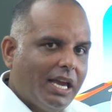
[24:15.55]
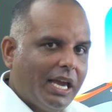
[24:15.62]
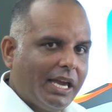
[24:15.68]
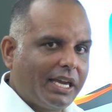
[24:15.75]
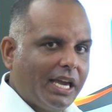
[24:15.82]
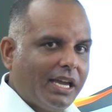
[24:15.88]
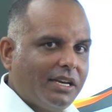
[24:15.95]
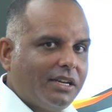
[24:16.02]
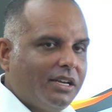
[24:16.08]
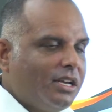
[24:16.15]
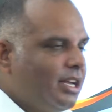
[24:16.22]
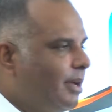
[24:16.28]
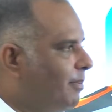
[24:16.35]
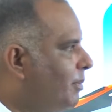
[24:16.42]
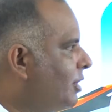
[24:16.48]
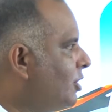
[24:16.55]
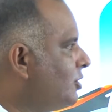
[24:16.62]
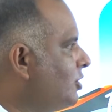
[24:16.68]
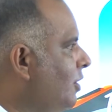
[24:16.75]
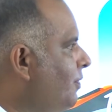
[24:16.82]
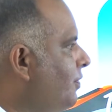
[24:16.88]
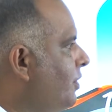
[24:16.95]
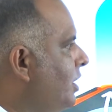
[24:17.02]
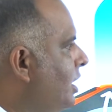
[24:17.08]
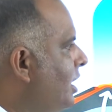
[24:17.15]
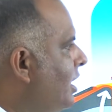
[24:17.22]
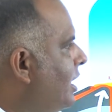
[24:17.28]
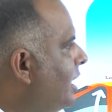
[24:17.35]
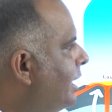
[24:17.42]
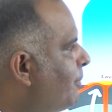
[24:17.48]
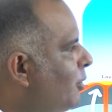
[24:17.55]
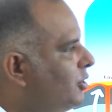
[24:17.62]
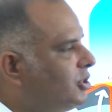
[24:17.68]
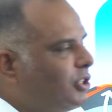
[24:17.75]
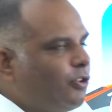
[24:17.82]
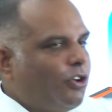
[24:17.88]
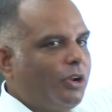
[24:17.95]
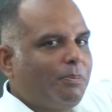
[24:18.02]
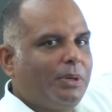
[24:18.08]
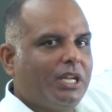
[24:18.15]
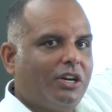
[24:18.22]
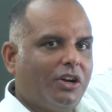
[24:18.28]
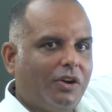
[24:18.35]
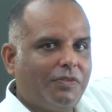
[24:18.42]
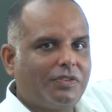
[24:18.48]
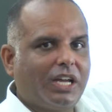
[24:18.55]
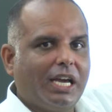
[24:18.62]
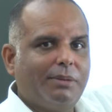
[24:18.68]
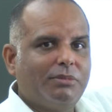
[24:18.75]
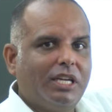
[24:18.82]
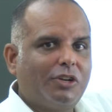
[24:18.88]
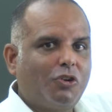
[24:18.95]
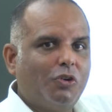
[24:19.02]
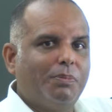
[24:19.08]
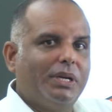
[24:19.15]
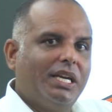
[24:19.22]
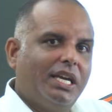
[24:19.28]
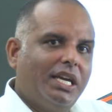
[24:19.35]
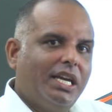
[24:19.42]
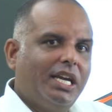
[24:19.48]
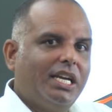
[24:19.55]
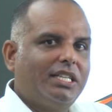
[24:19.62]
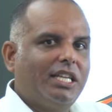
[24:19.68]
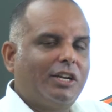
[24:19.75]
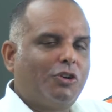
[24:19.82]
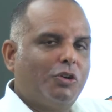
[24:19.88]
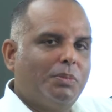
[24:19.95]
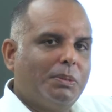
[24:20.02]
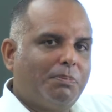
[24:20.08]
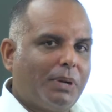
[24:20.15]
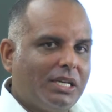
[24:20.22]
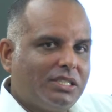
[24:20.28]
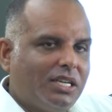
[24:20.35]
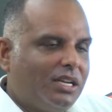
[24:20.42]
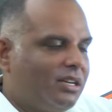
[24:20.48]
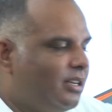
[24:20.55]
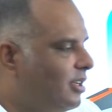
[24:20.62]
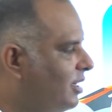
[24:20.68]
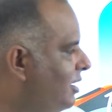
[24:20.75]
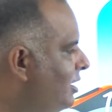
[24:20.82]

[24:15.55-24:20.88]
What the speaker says: again because of deposition over a period of time, there could be heat, there could be pressure,